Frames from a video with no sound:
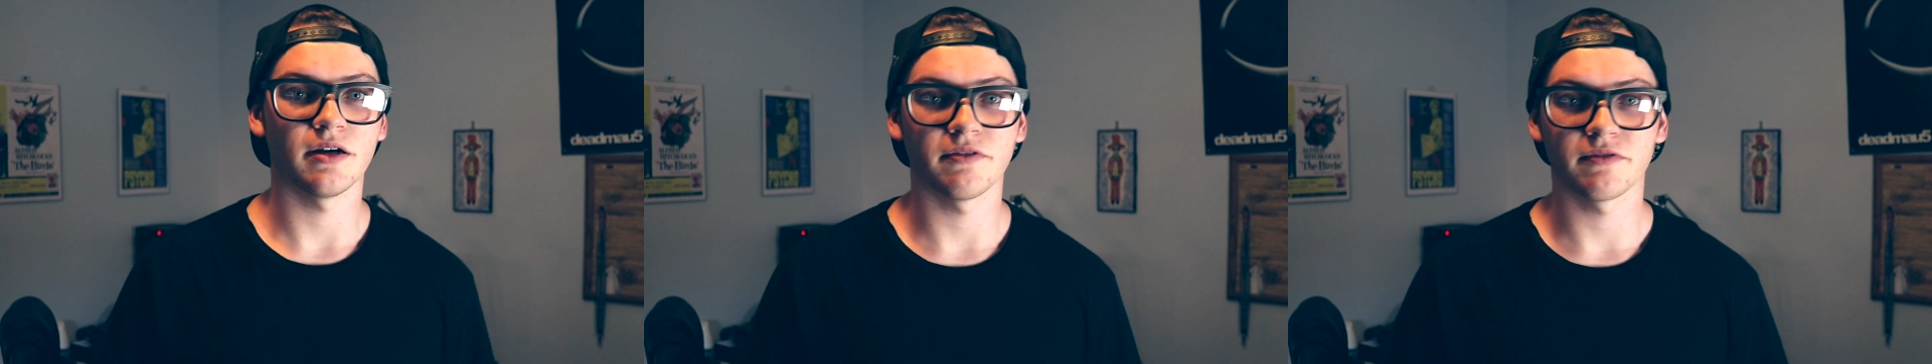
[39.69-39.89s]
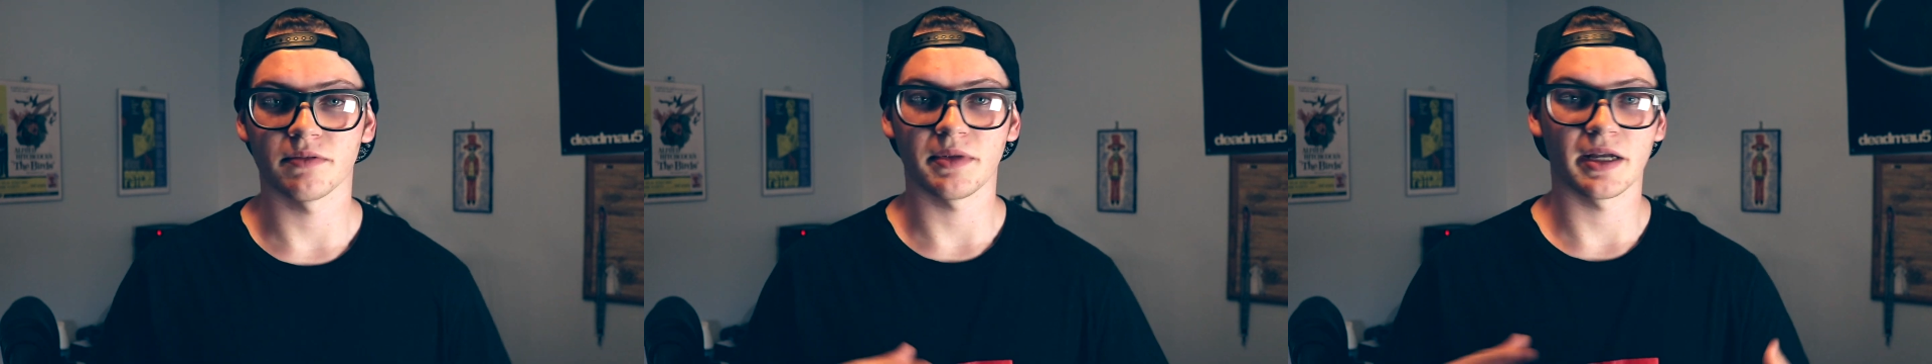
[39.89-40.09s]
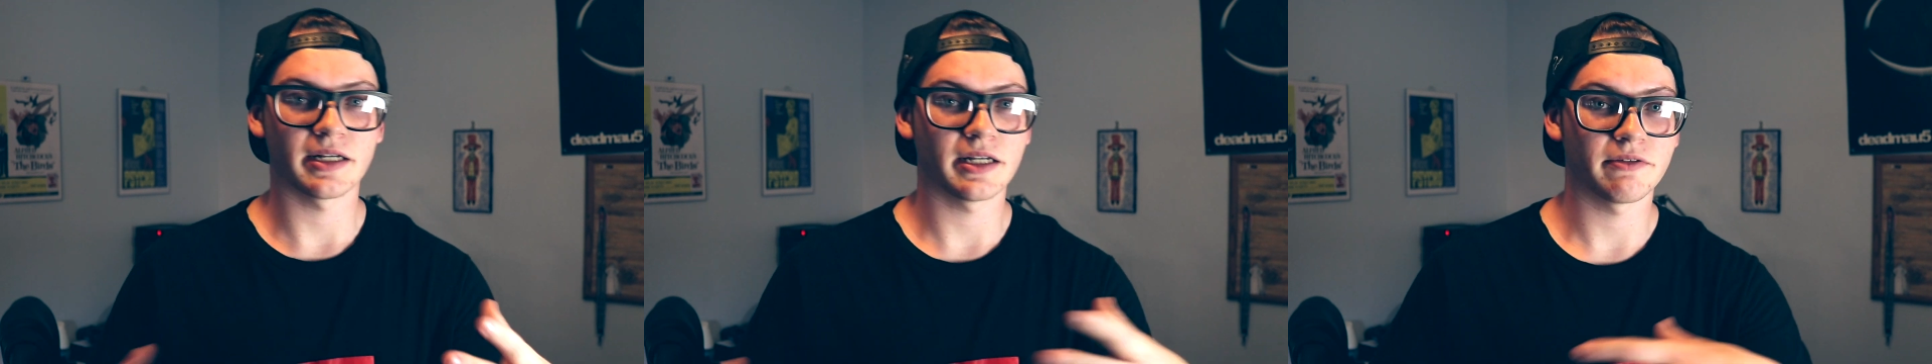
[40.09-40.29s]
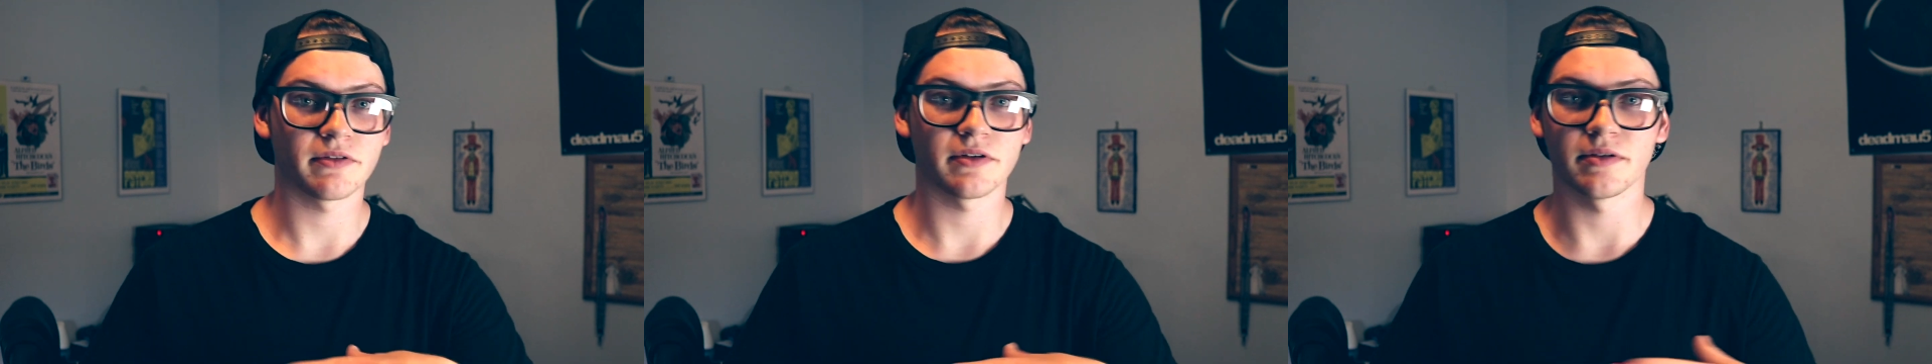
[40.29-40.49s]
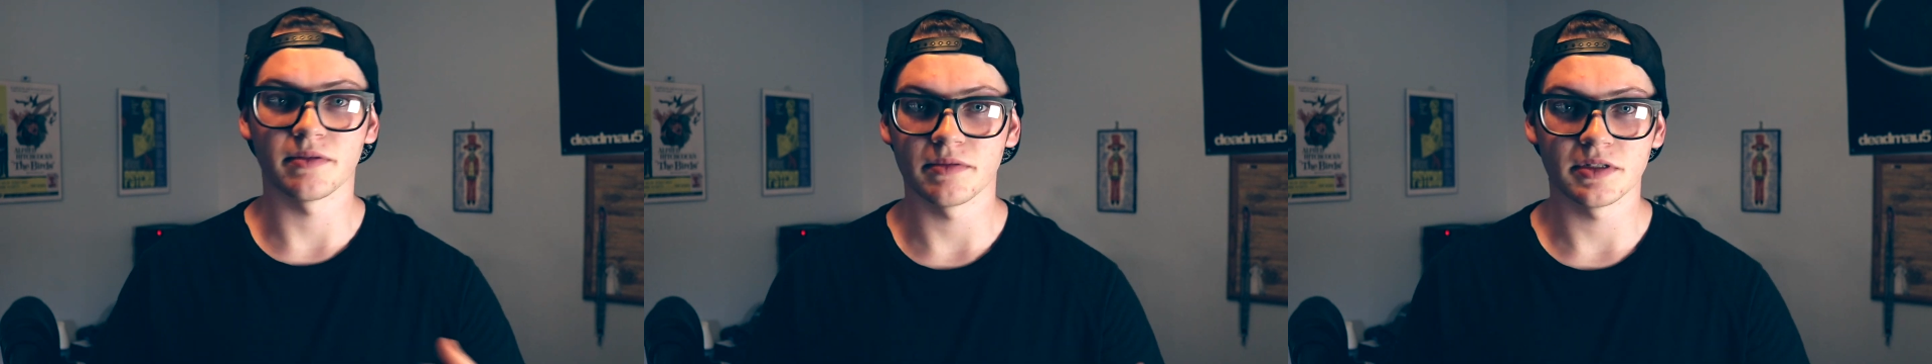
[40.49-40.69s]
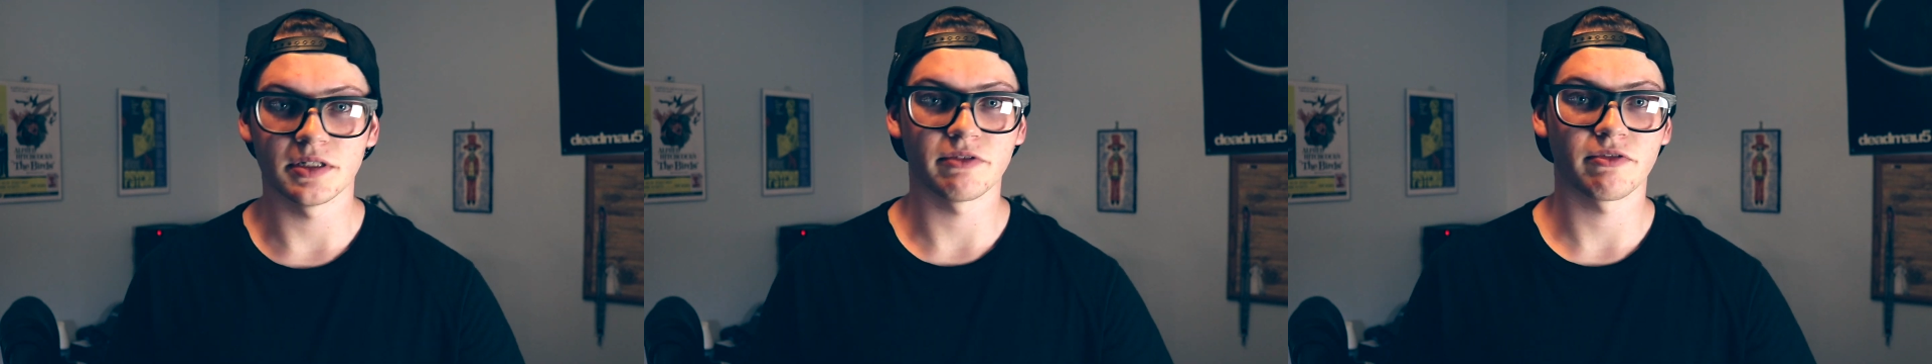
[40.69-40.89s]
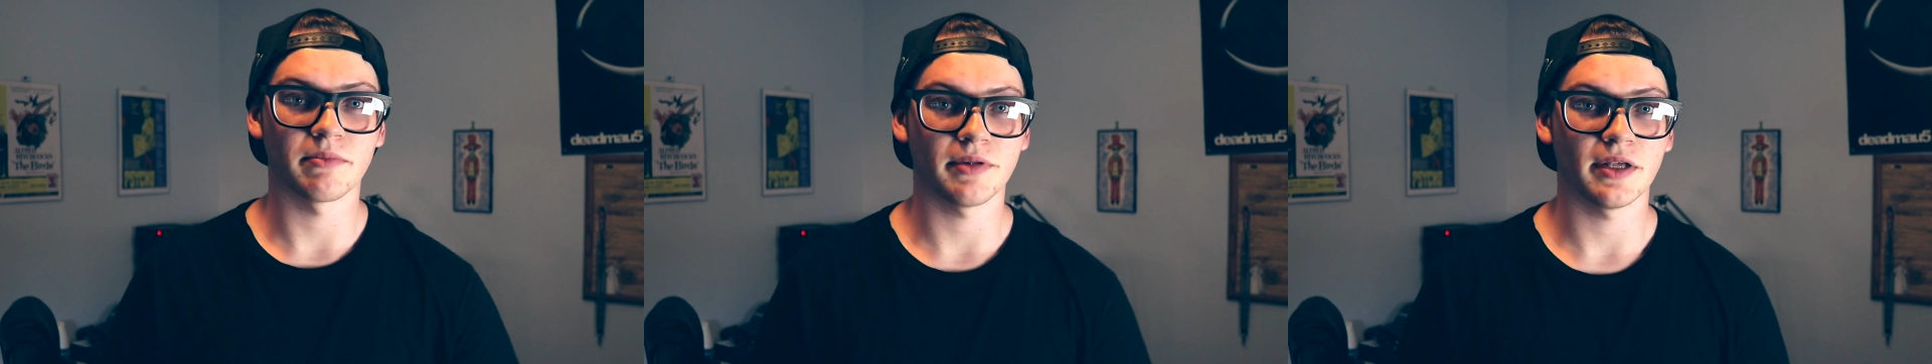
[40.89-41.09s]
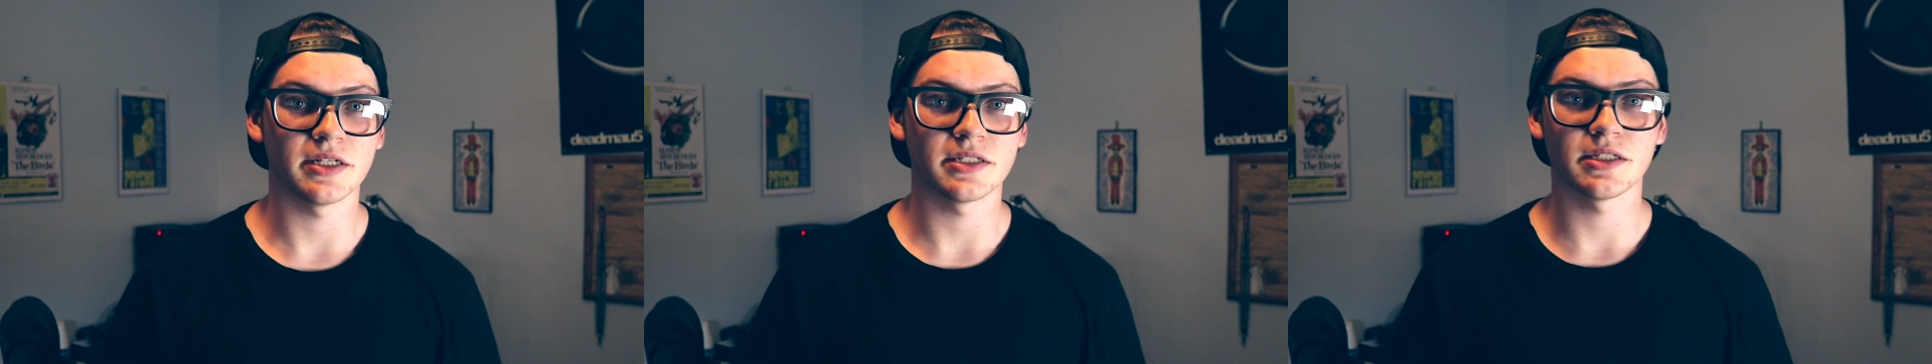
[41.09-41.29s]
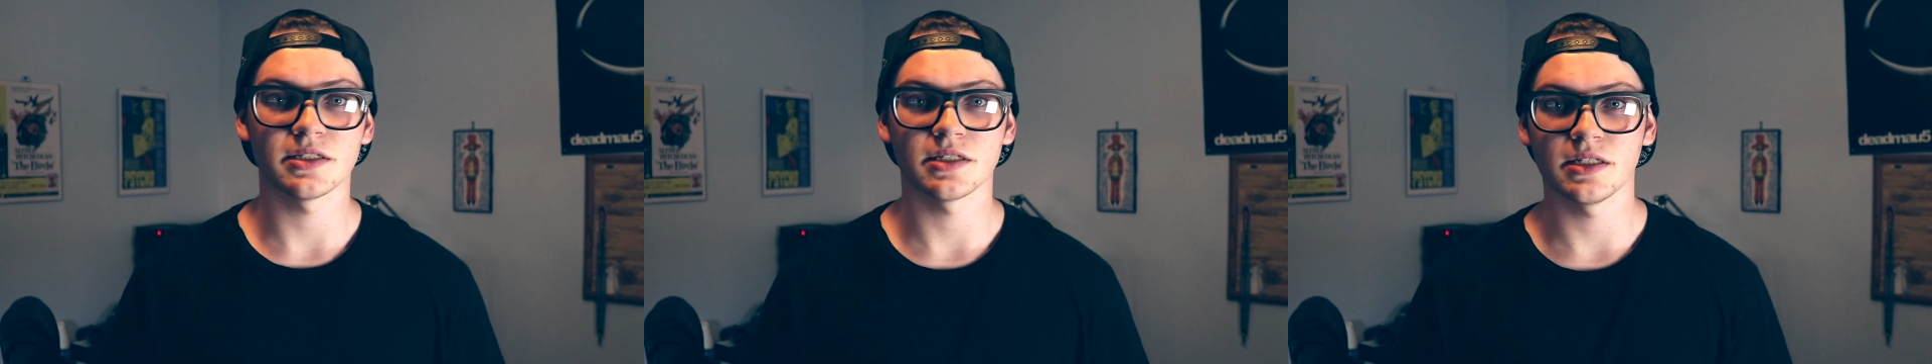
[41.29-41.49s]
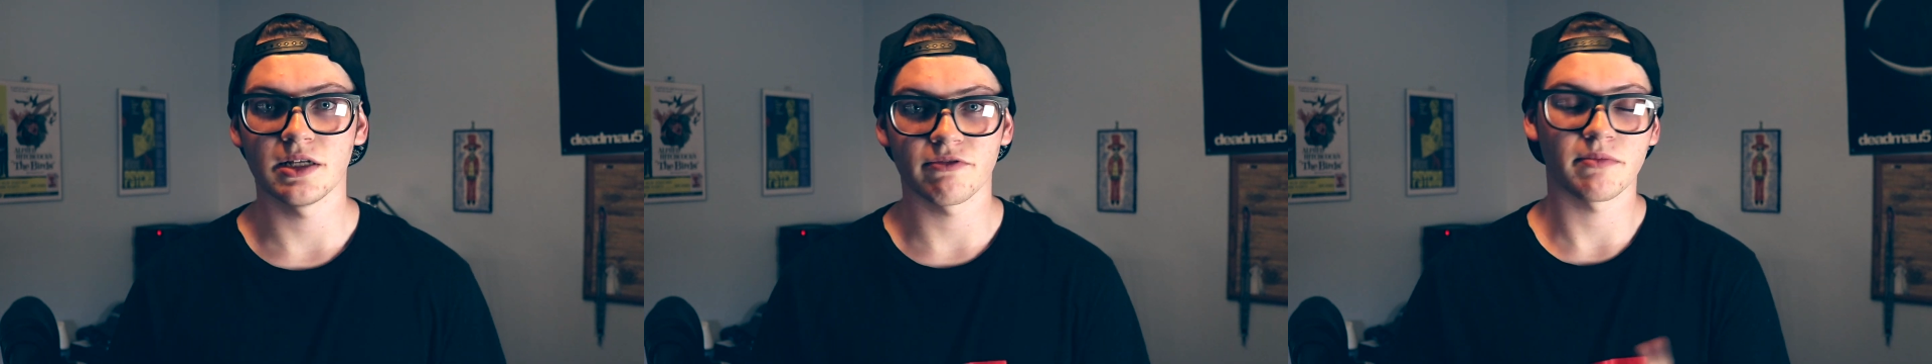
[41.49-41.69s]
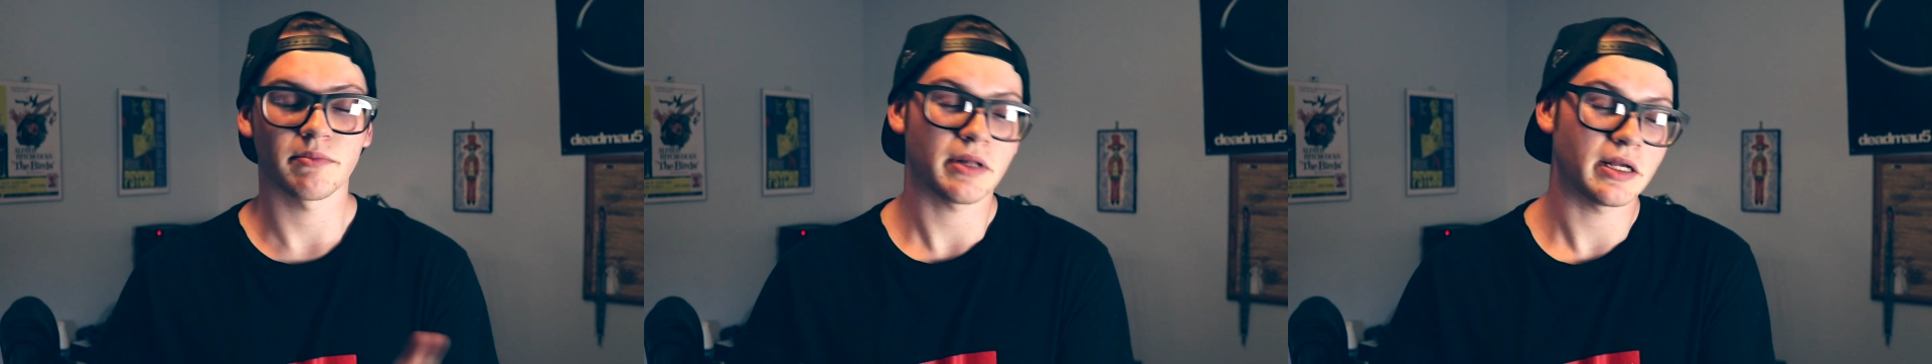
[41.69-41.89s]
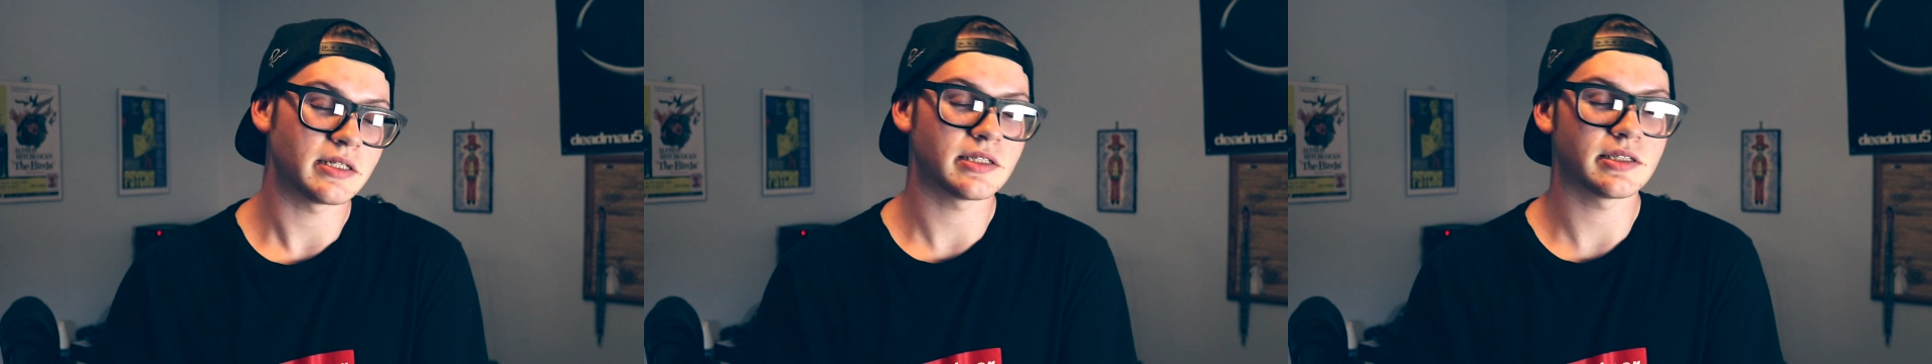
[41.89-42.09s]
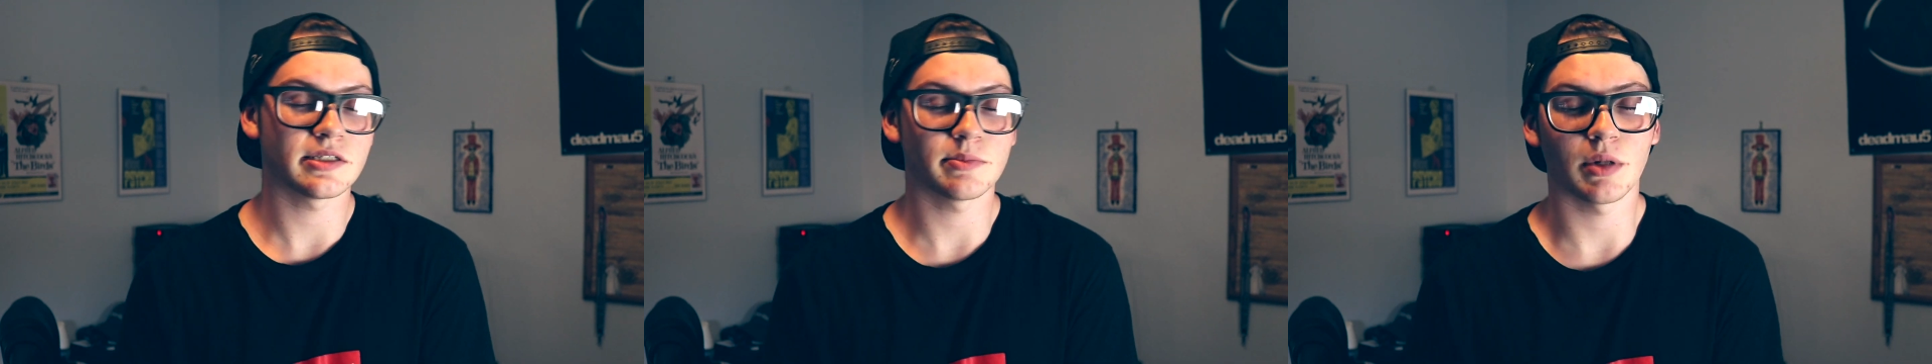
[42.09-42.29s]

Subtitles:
from like different places to different places,